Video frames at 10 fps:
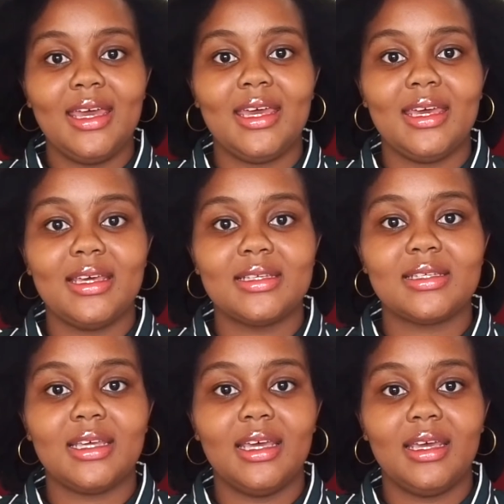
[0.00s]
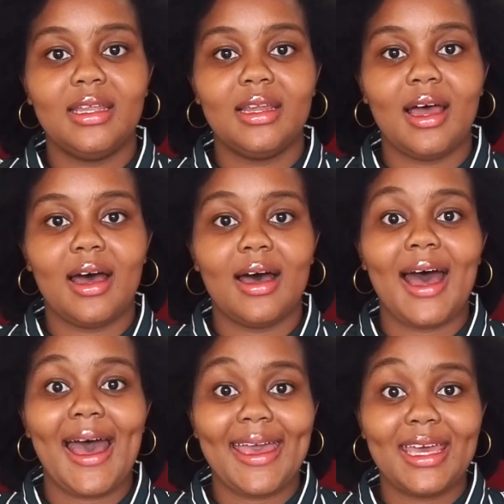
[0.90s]
is in a
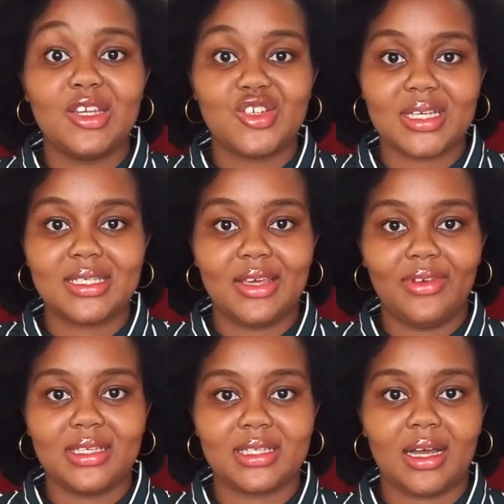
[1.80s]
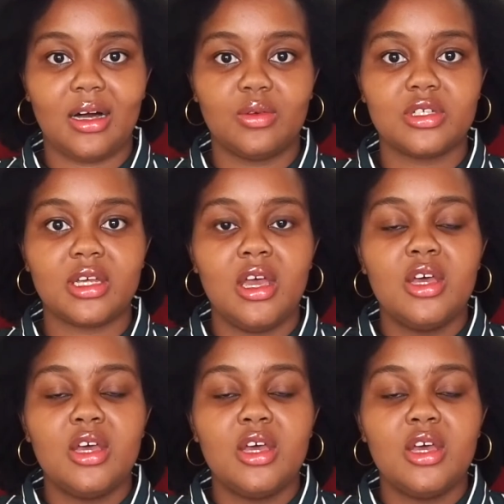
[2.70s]
high interest savings account.